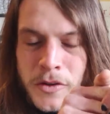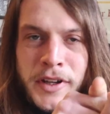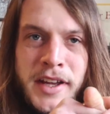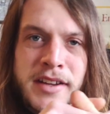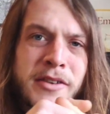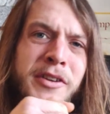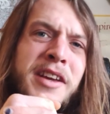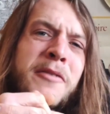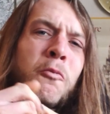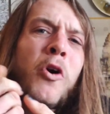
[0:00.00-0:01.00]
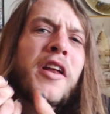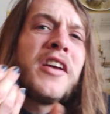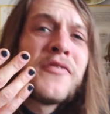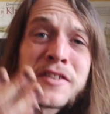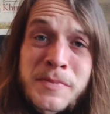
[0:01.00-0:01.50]
Okay, and what
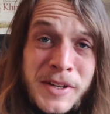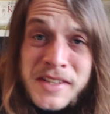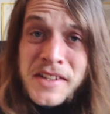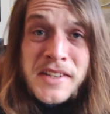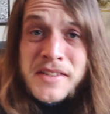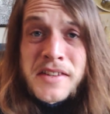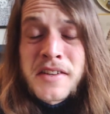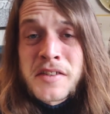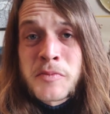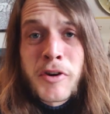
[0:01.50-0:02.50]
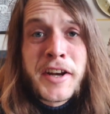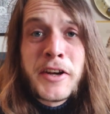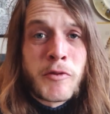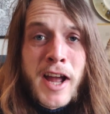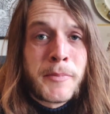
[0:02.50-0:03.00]
if a species is
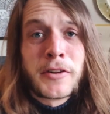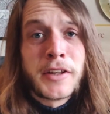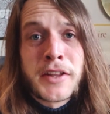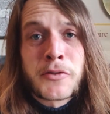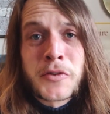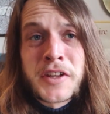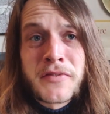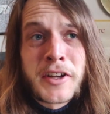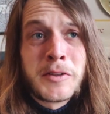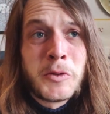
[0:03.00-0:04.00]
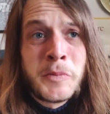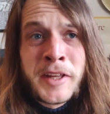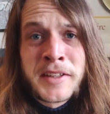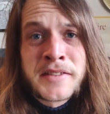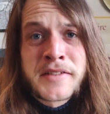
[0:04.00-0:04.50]
spreading rapidly through the available
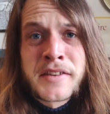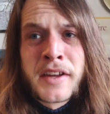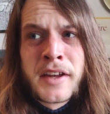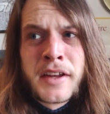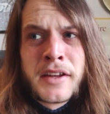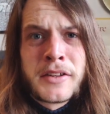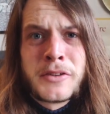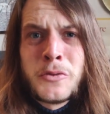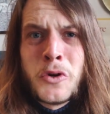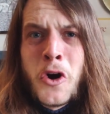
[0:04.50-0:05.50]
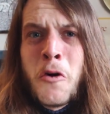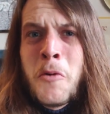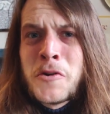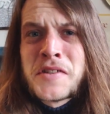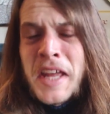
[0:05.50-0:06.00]
means? Do
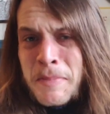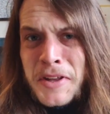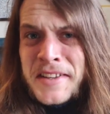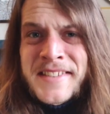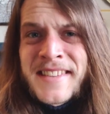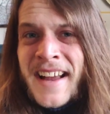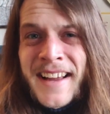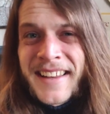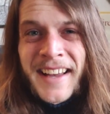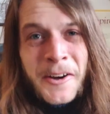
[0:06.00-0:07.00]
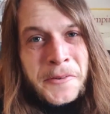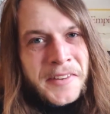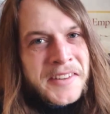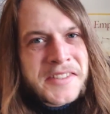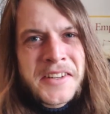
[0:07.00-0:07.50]
Homo sapiens not
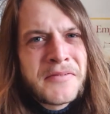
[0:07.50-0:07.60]
count as an